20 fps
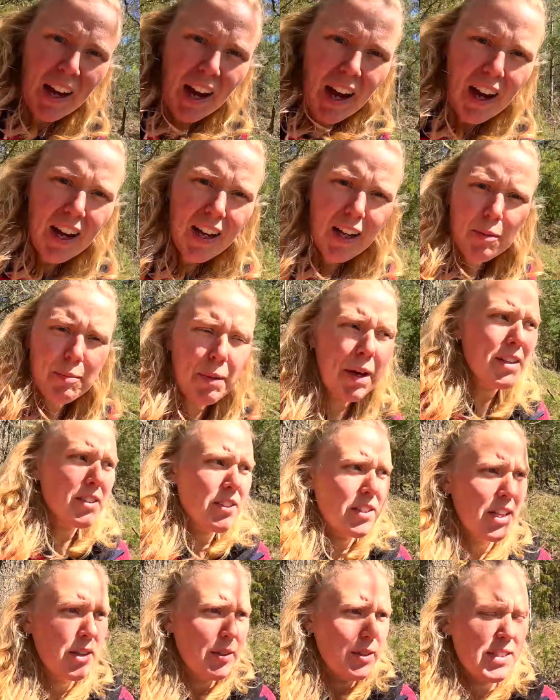high
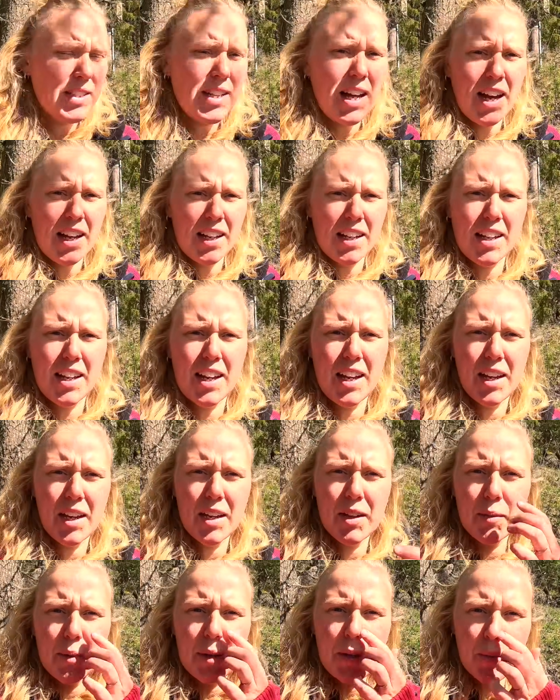beds, so it's like
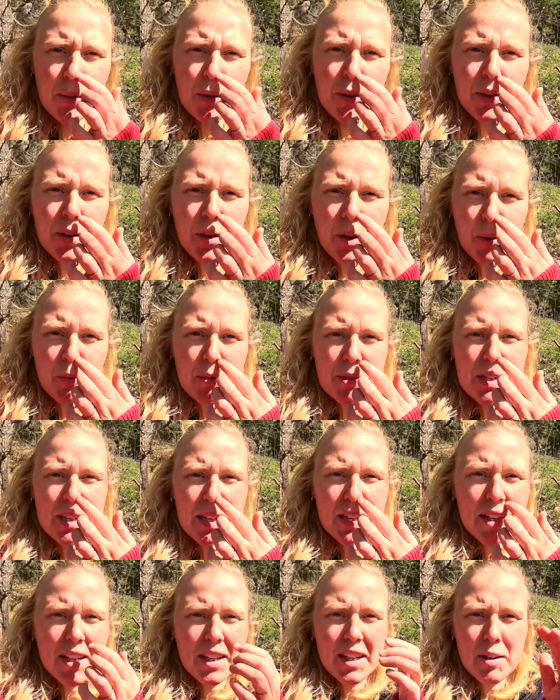we want
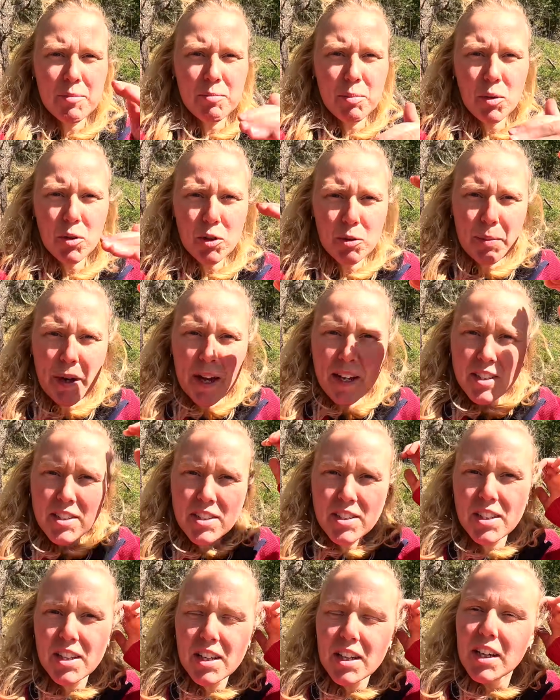obviously the bunk beds,